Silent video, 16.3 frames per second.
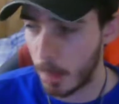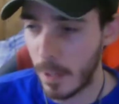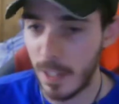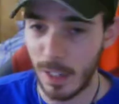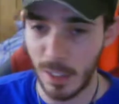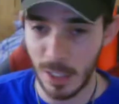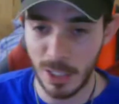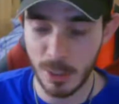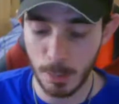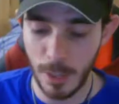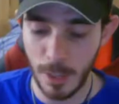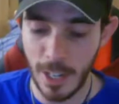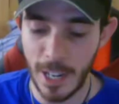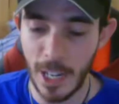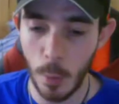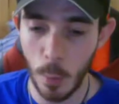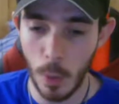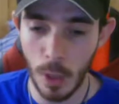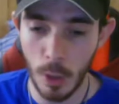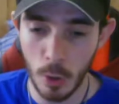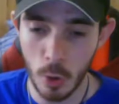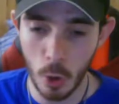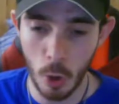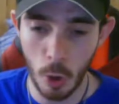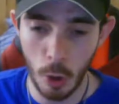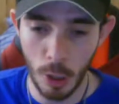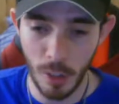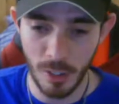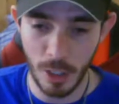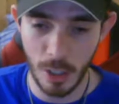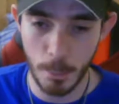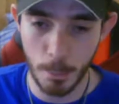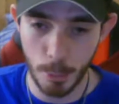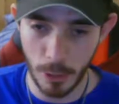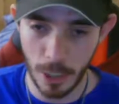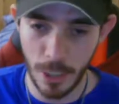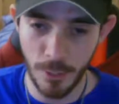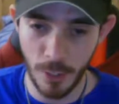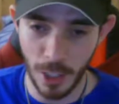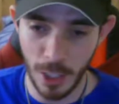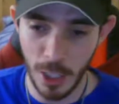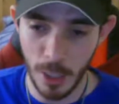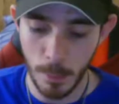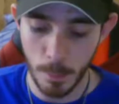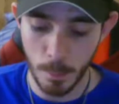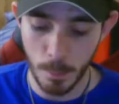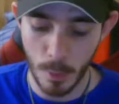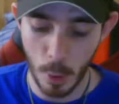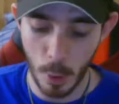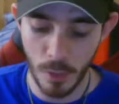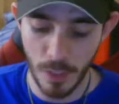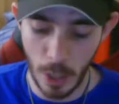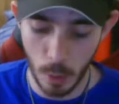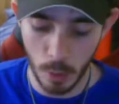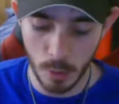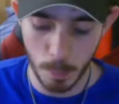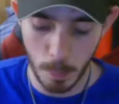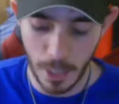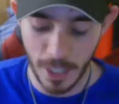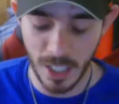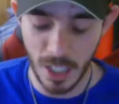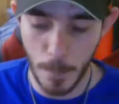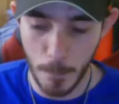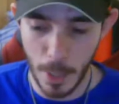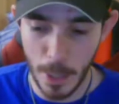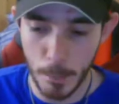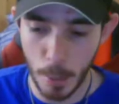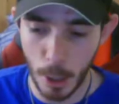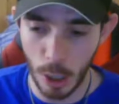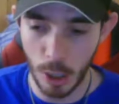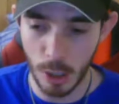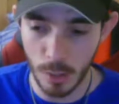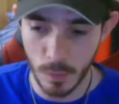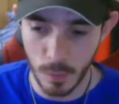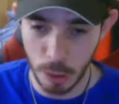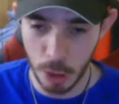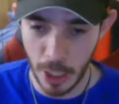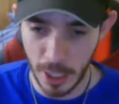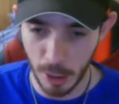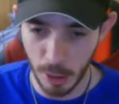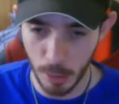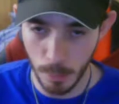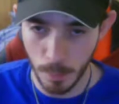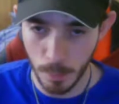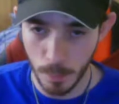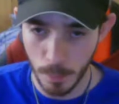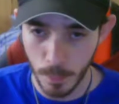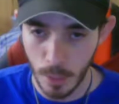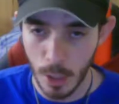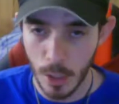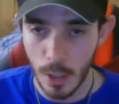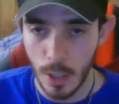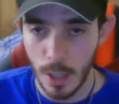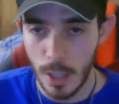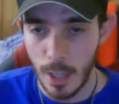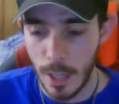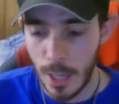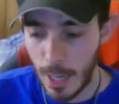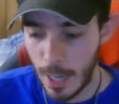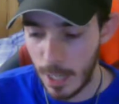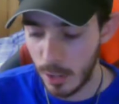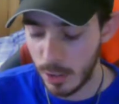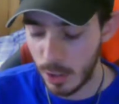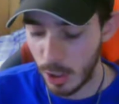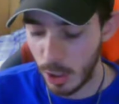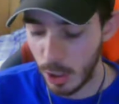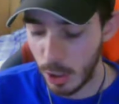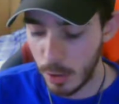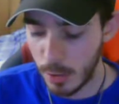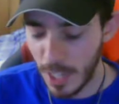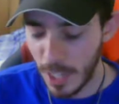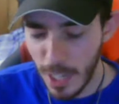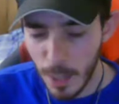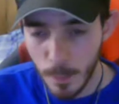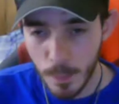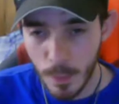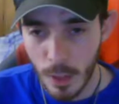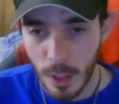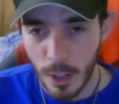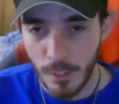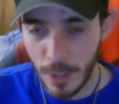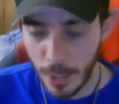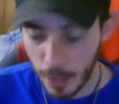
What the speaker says: in a Let's Play, I will go over it briefly without making it a big part of the channel. And yeah, thank